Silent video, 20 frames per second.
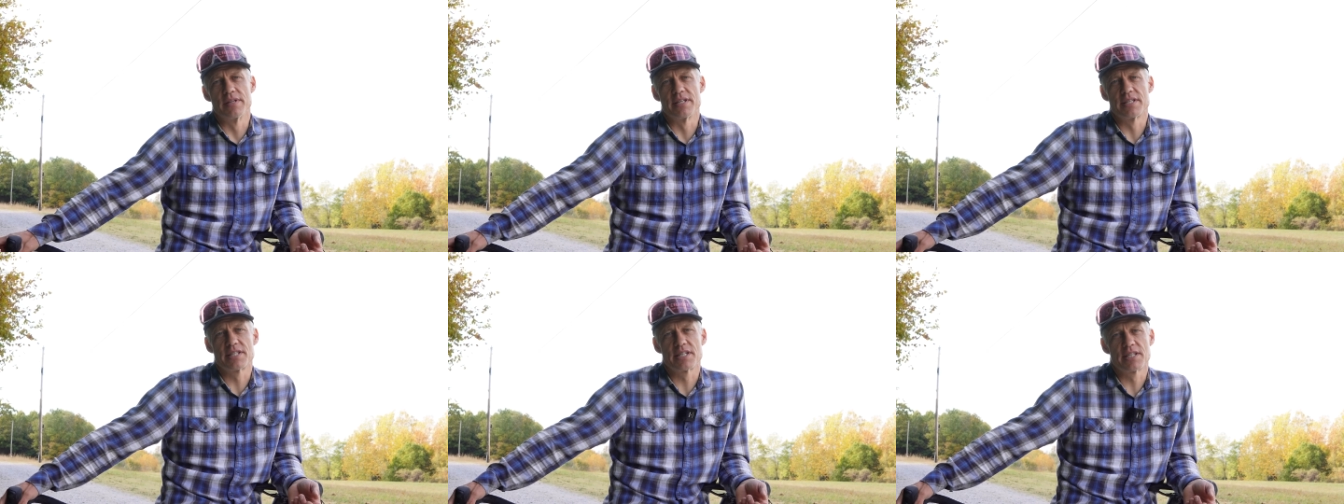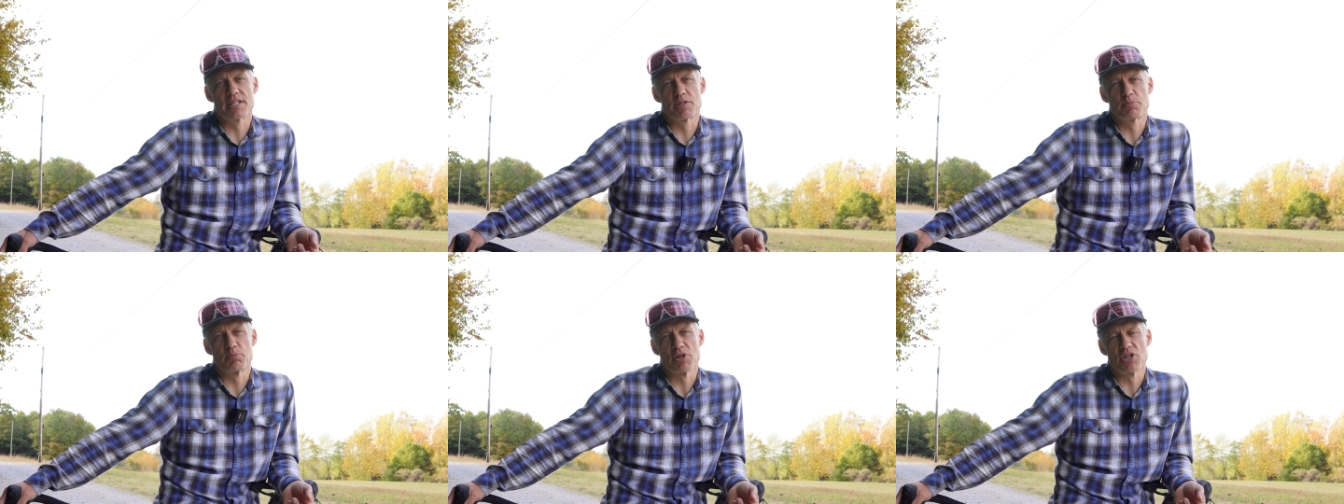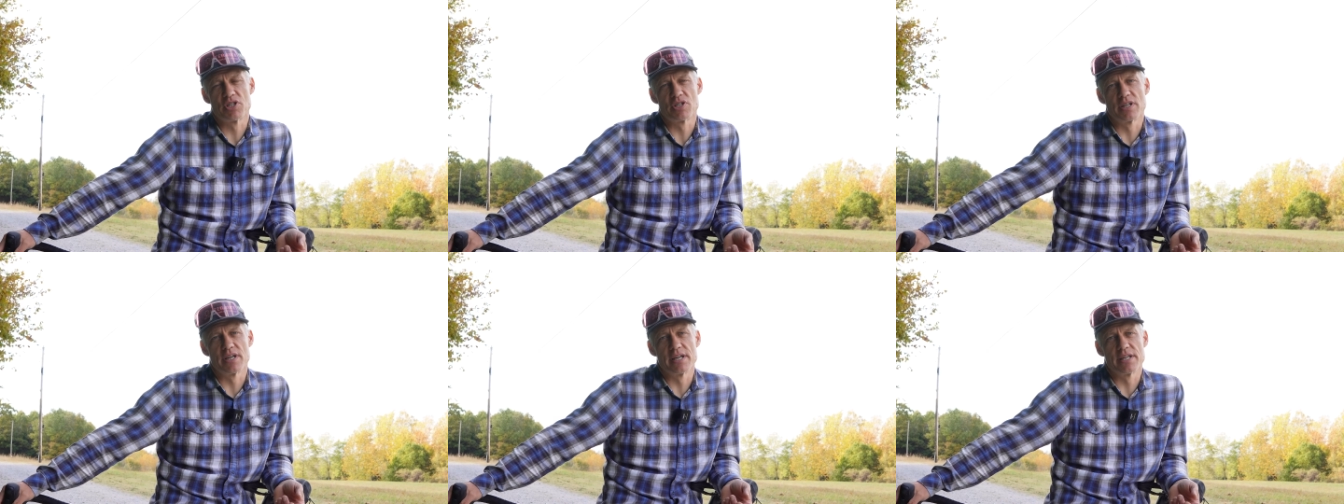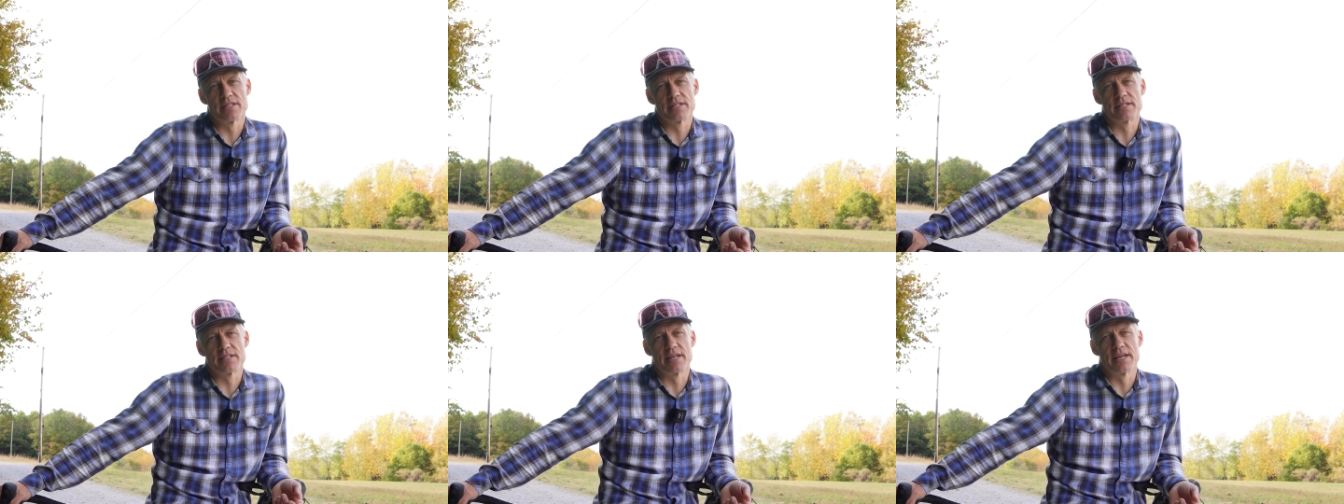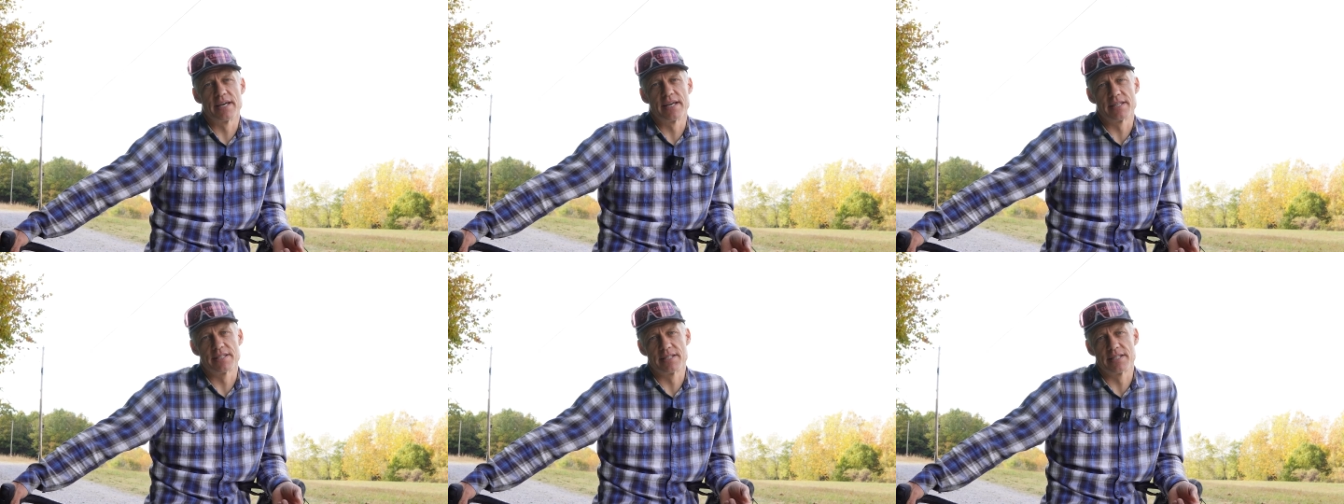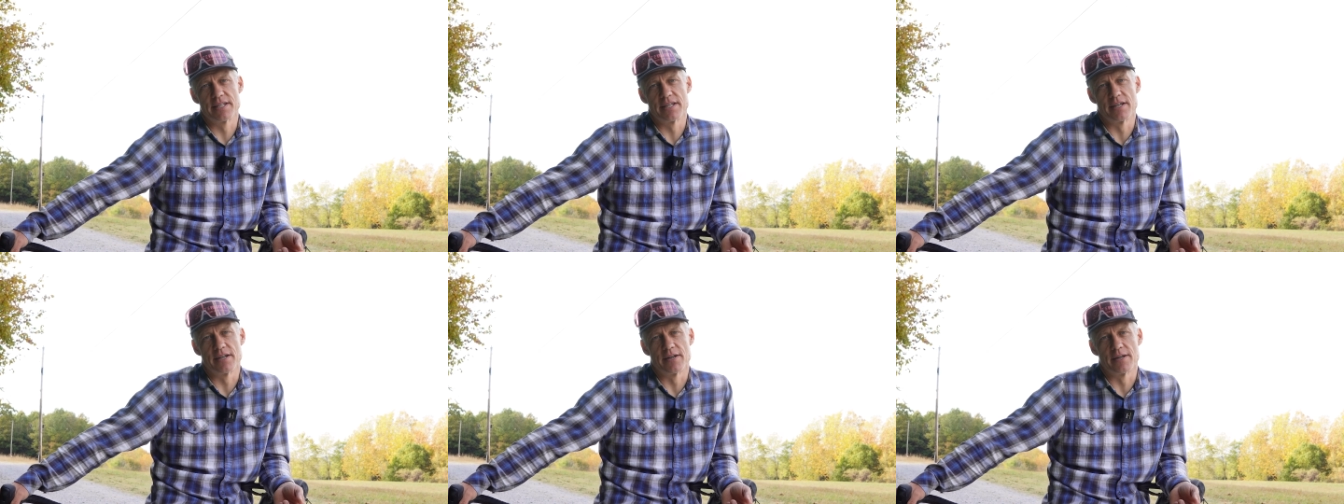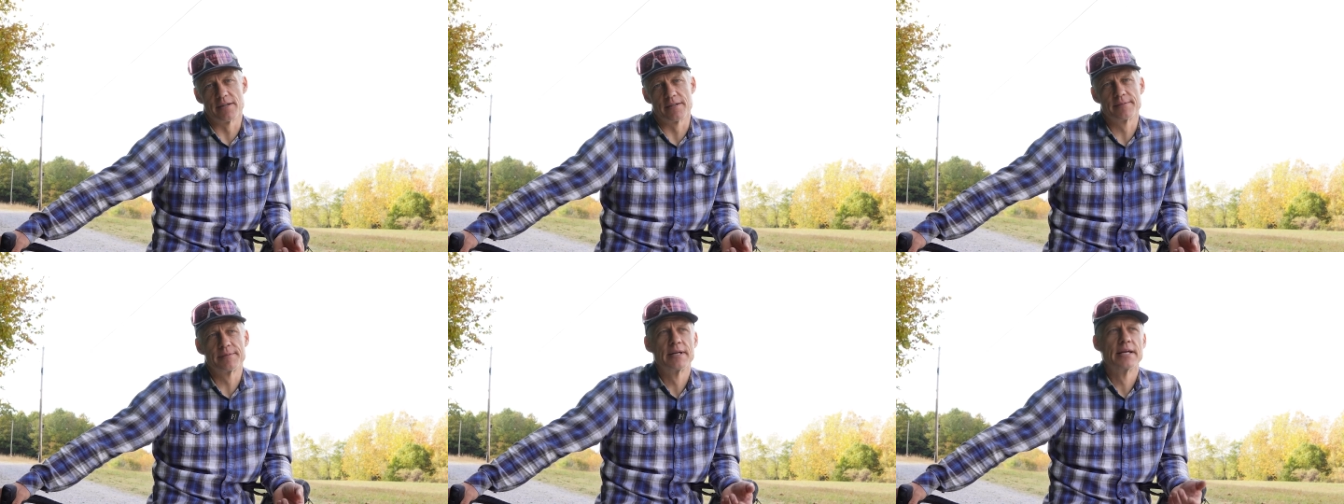this Specialized
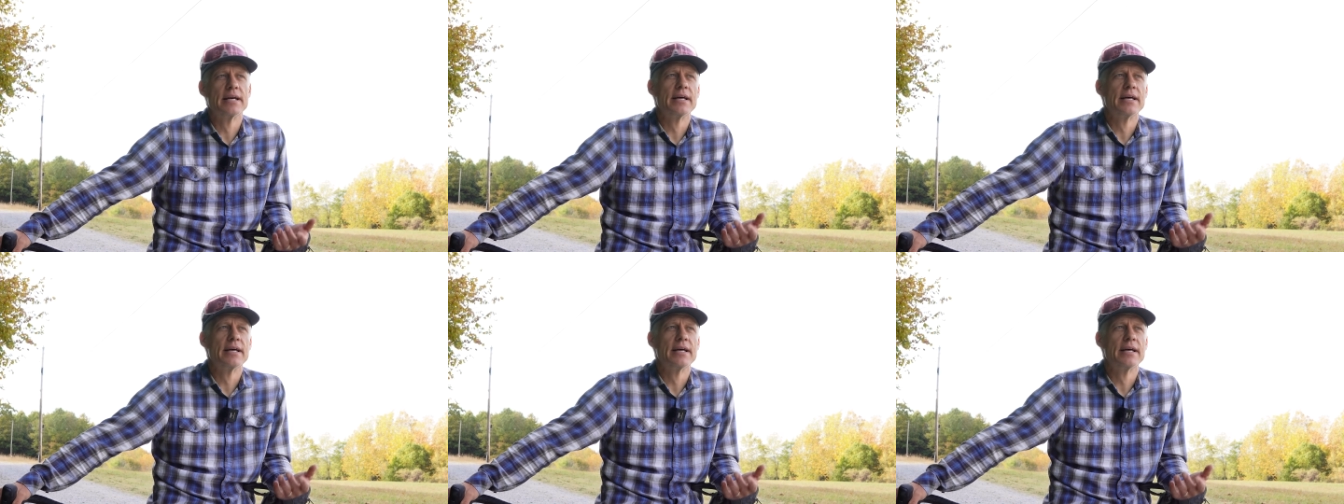STR.